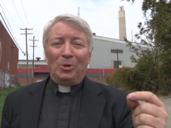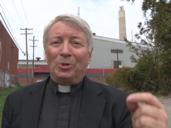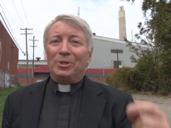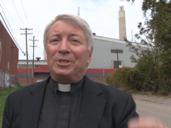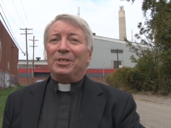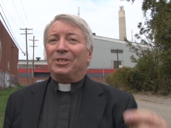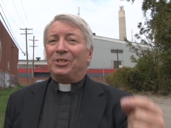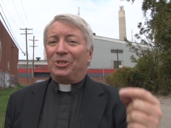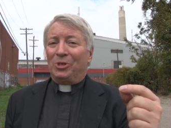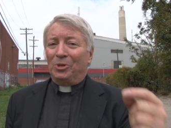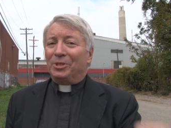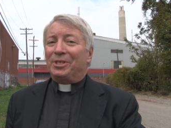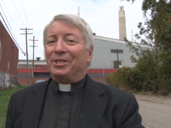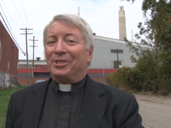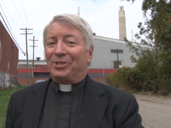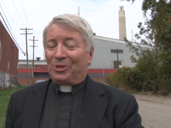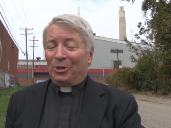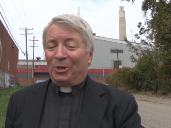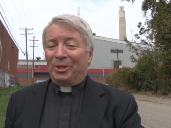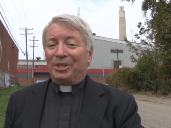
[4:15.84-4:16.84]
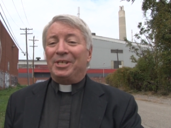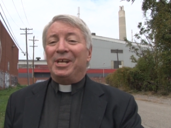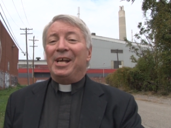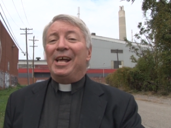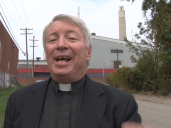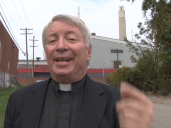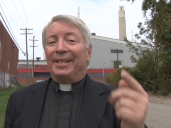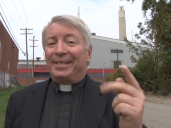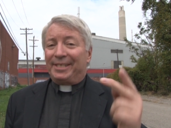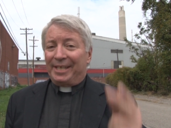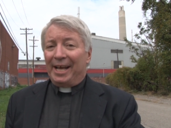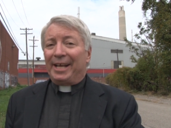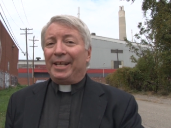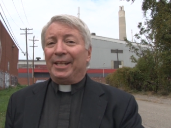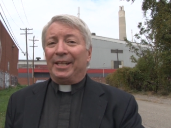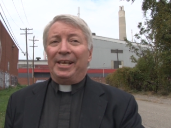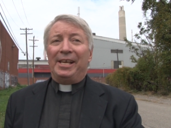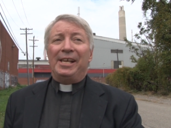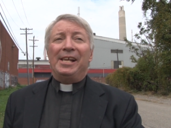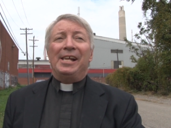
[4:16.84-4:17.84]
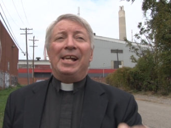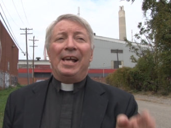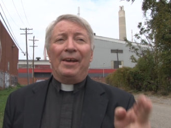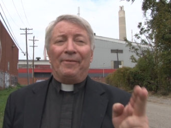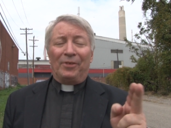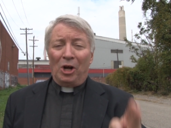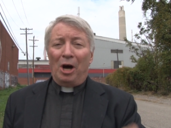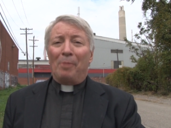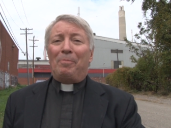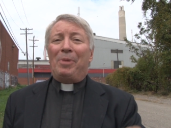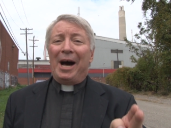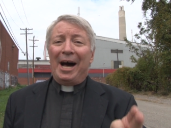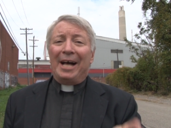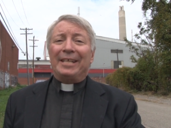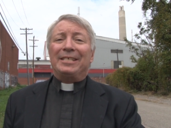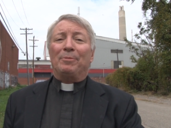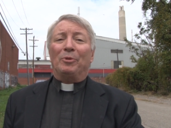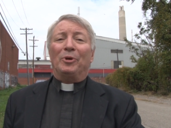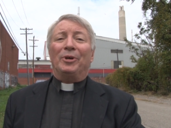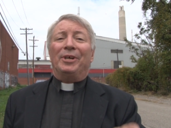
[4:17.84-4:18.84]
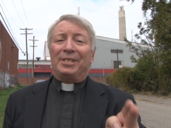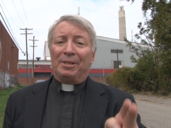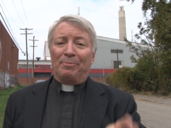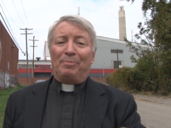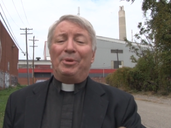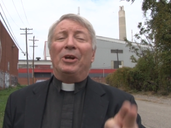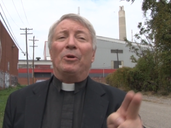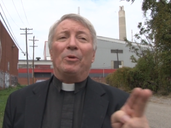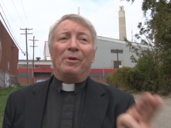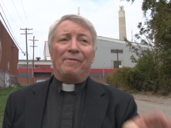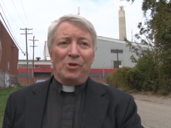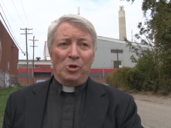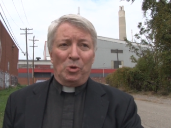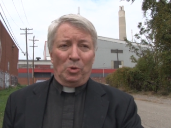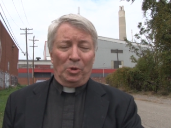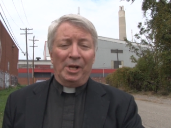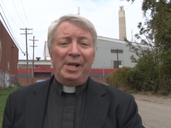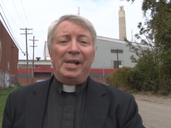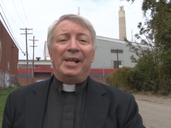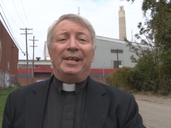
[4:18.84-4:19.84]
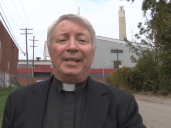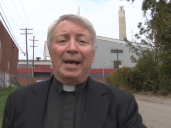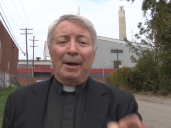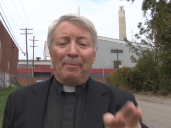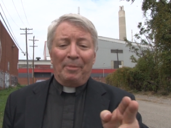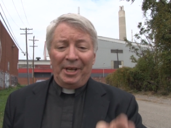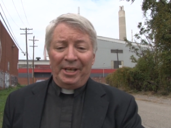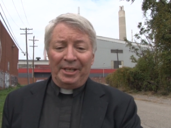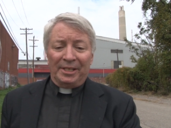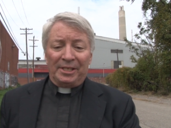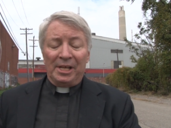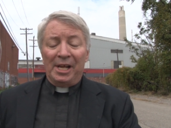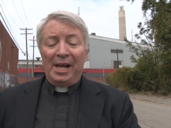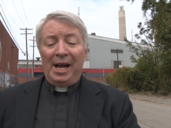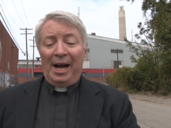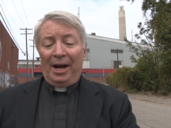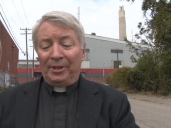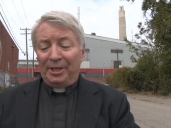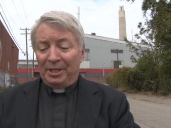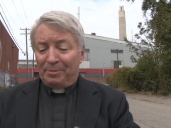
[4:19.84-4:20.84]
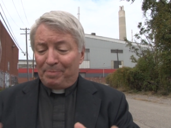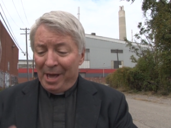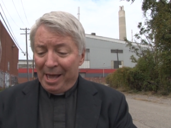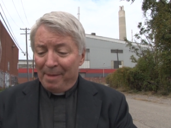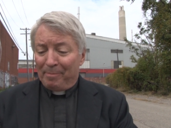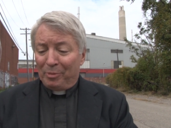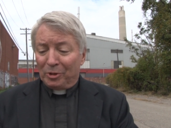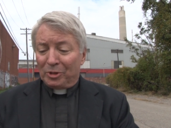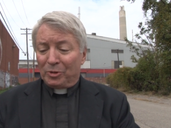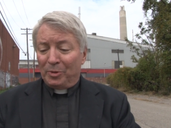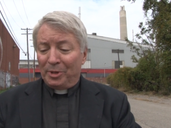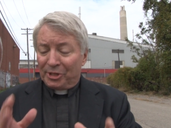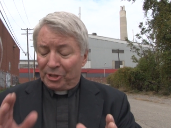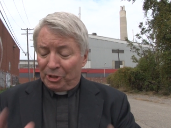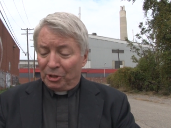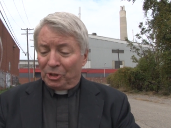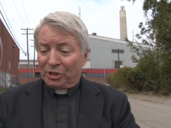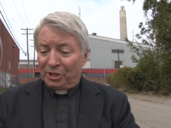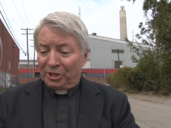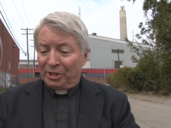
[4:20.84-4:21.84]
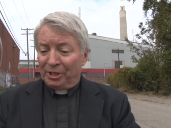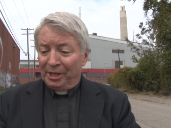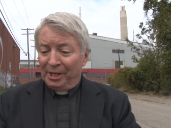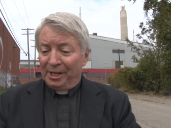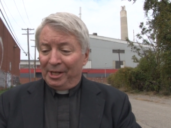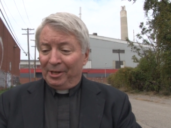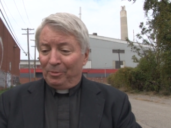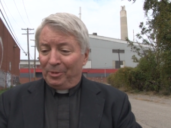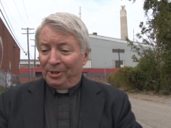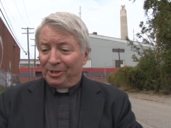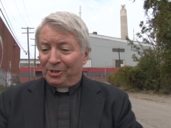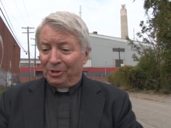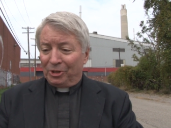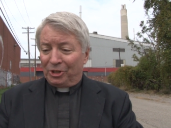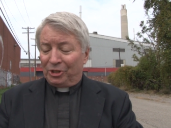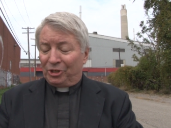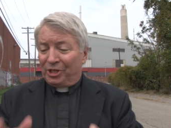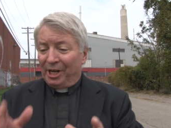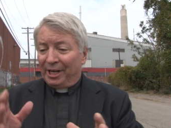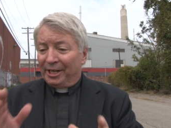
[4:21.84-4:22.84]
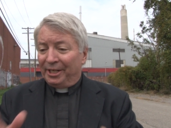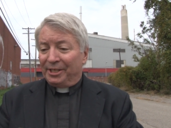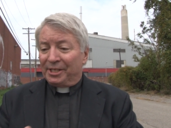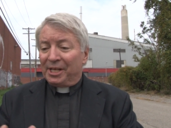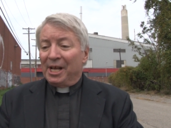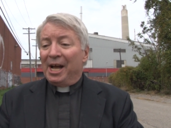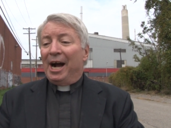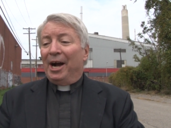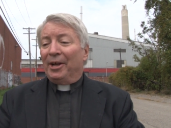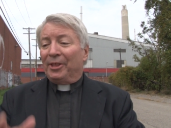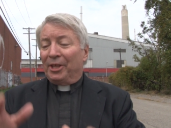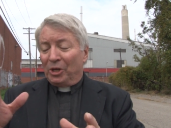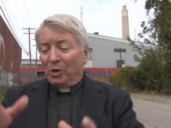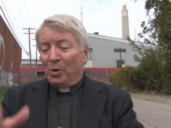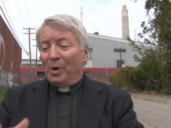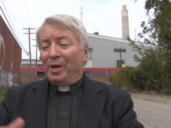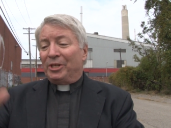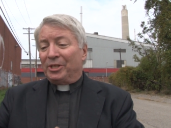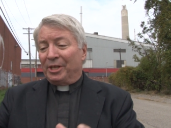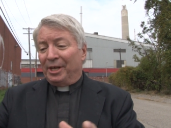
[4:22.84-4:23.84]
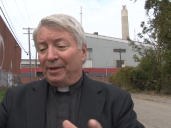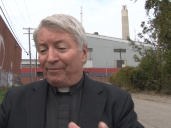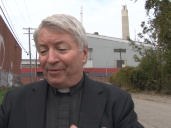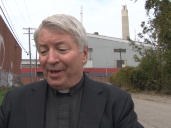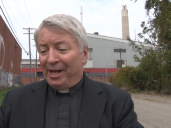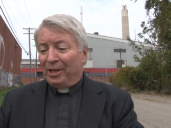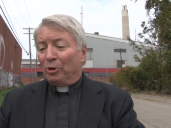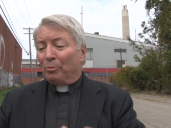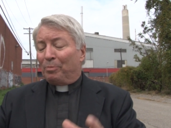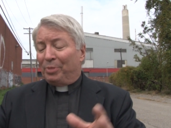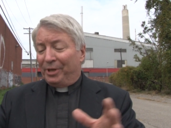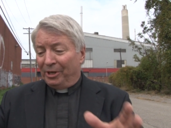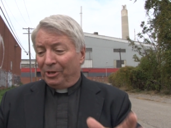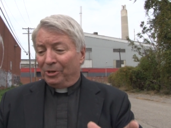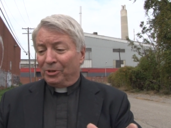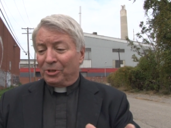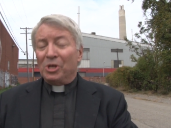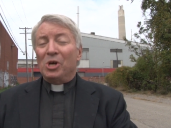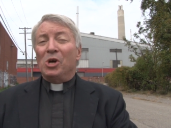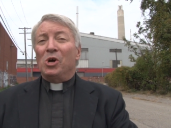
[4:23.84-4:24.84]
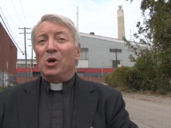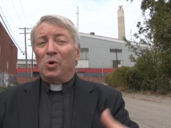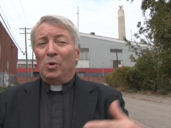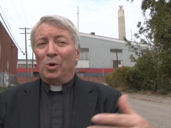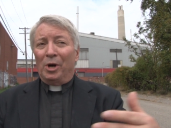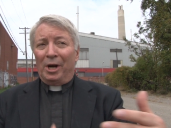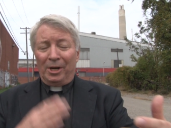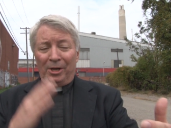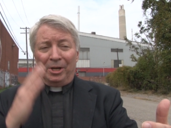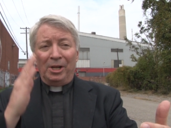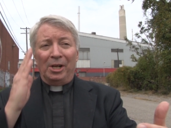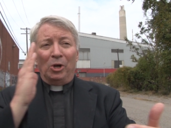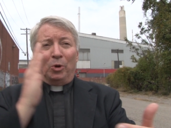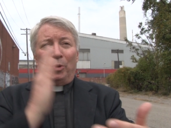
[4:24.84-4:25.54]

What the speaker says: who's the source? And secondly, if at all possible, is it peer reviewed? That means, are these papers, research studies, are they going to fellow peers who are